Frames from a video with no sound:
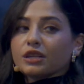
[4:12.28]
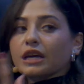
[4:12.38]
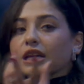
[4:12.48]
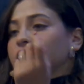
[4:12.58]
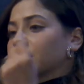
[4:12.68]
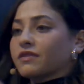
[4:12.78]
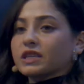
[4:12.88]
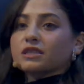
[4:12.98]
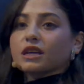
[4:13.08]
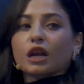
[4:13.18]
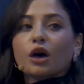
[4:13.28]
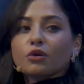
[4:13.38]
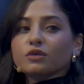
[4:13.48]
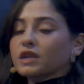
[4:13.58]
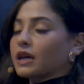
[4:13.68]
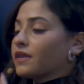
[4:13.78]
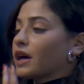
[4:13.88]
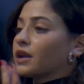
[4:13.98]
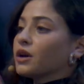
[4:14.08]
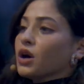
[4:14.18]
they get to give us the clothes, and
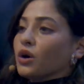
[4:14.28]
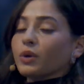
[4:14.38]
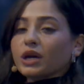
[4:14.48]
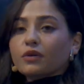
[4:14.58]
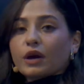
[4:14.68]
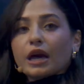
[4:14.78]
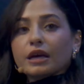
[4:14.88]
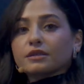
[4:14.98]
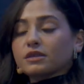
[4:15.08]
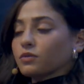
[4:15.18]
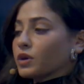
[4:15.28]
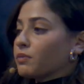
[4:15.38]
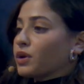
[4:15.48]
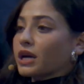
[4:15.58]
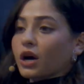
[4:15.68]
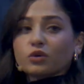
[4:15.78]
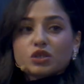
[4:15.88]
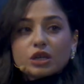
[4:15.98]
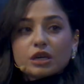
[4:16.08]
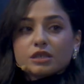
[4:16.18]
then we bring
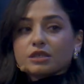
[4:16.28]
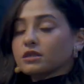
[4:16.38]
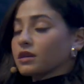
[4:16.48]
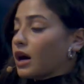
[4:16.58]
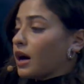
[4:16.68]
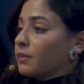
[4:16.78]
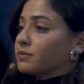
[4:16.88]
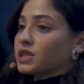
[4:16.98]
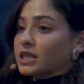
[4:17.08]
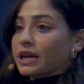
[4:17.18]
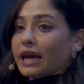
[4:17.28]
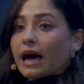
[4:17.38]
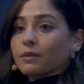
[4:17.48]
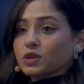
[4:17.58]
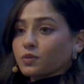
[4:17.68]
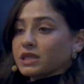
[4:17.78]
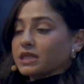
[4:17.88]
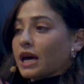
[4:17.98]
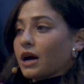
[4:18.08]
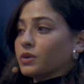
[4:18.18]
coaches to the camps. We see
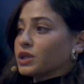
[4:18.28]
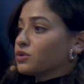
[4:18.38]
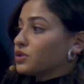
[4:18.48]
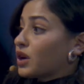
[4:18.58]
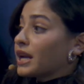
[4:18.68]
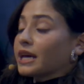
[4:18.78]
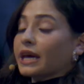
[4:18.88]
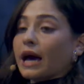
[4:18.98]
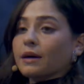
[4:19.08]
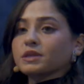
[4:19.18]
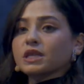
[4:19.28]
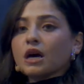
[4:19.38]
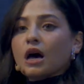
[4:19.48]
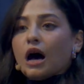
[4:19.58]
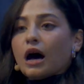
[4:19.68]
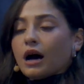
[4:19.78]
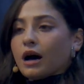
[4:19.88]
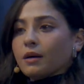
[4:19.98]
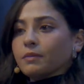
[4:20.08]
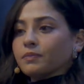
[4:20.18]
how we do training camps.
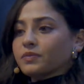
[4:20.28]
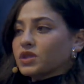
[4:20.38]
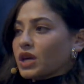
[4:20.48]
So